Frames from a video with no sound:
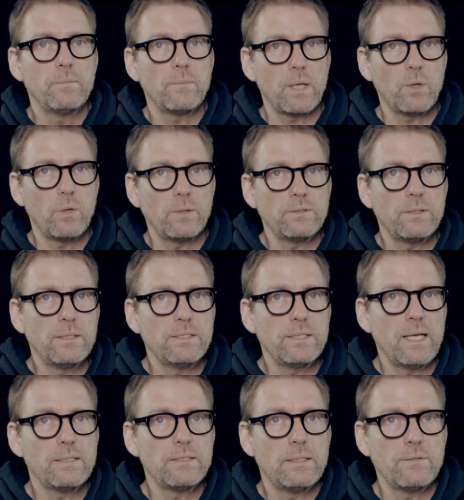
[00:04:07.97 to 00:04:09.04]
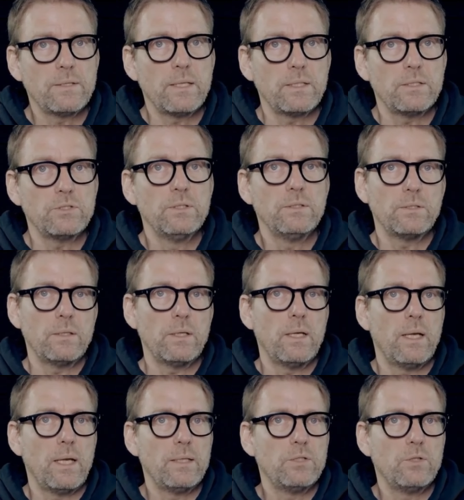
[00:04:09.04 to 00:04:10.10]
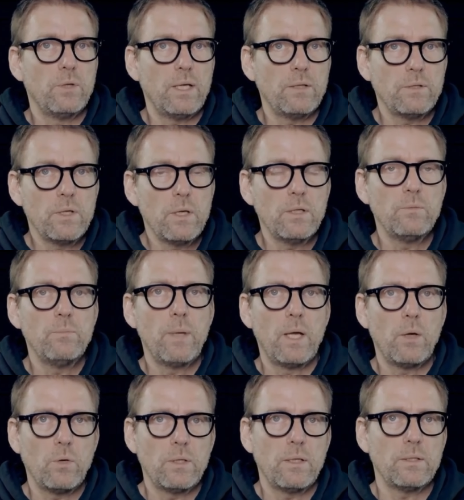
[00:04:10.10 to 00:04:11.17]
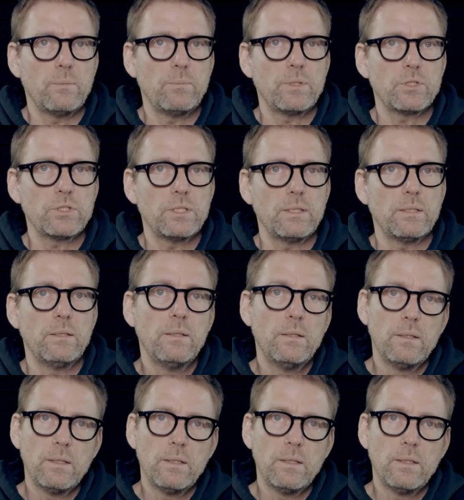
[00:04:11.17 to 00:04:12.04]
However, this has advantages, as you have a lot of power in the machine,